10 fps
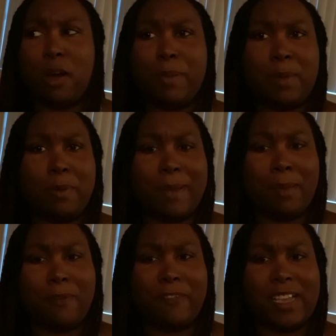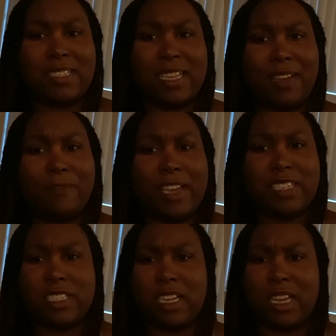People might be facing
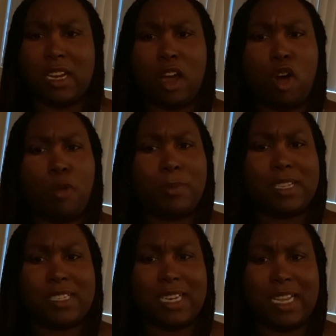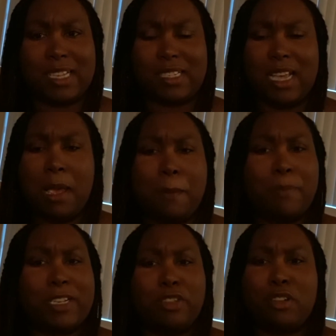eviction, homelessness.
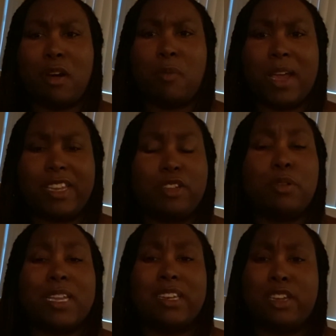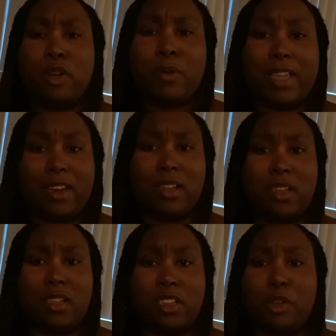But you know what? You can do it.
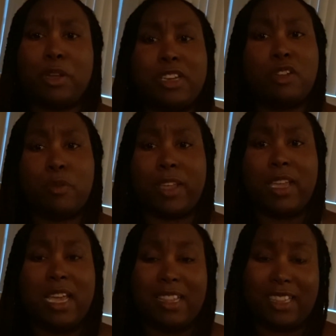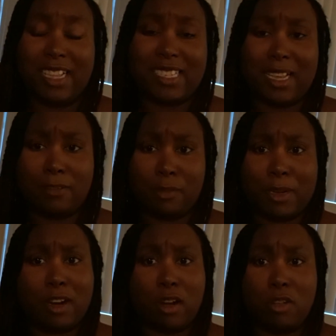You can do it. This comes from a
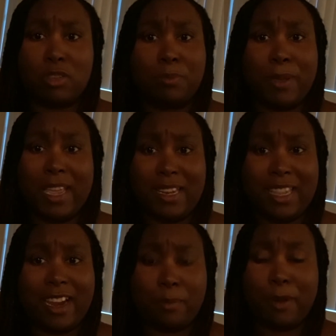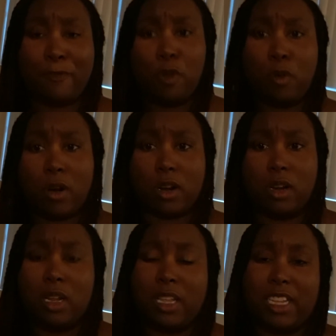girl who's been there before.
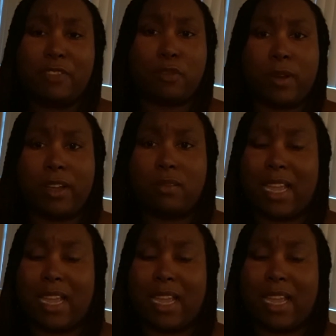You for real.